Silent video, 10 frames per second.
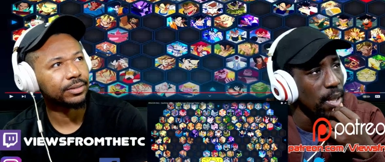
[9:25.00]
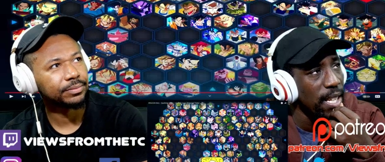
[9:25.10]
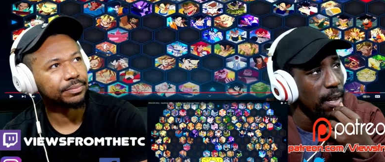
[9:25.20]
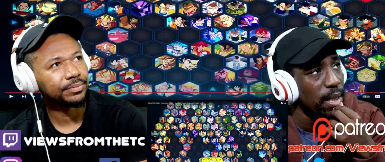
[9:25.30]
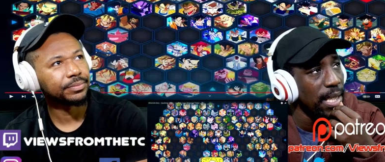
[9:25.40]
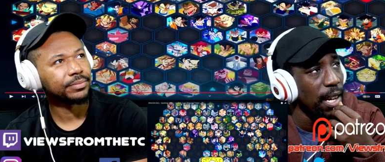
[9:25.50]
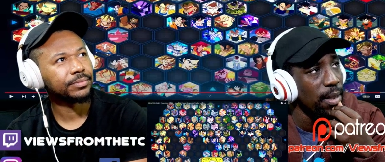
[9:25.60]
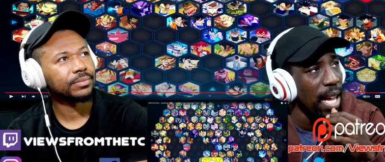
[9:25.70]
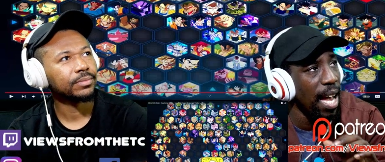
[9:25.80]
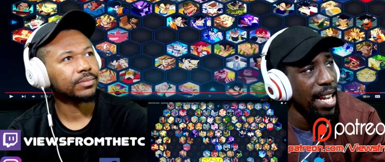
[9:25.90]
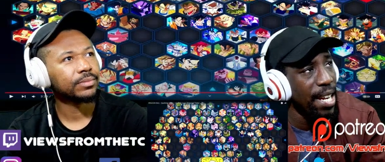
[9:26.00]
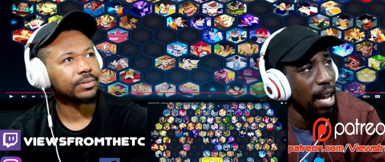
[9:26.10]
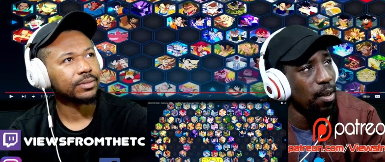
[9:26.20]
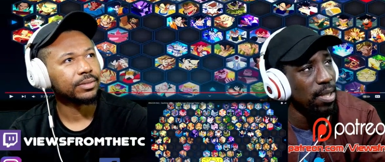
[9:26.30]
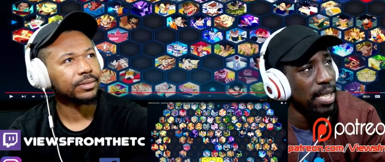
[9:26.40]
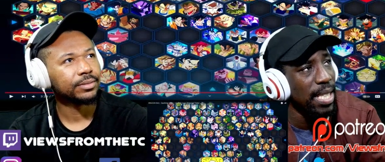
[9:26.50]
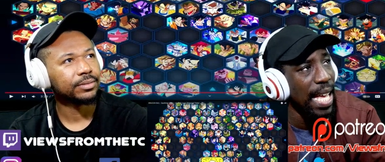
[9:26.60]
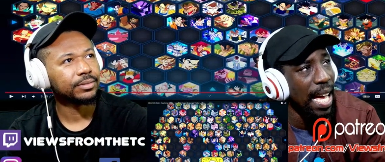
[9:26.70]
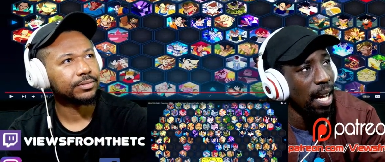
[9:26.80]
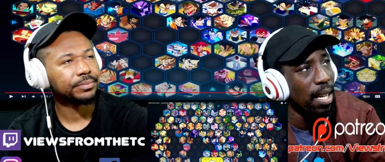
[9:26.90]
Speaker 1: characters that are not here. I don't see
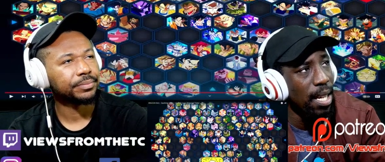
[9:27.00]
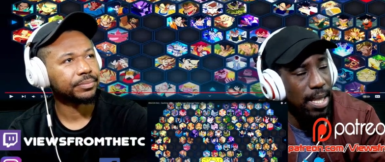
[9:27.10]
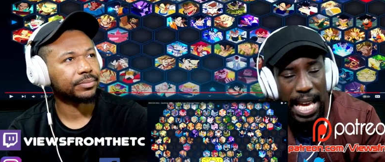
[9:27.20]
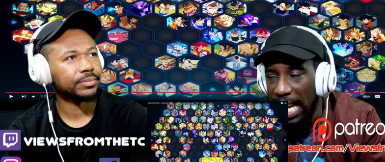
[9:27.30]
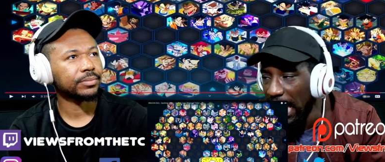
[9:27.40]
that that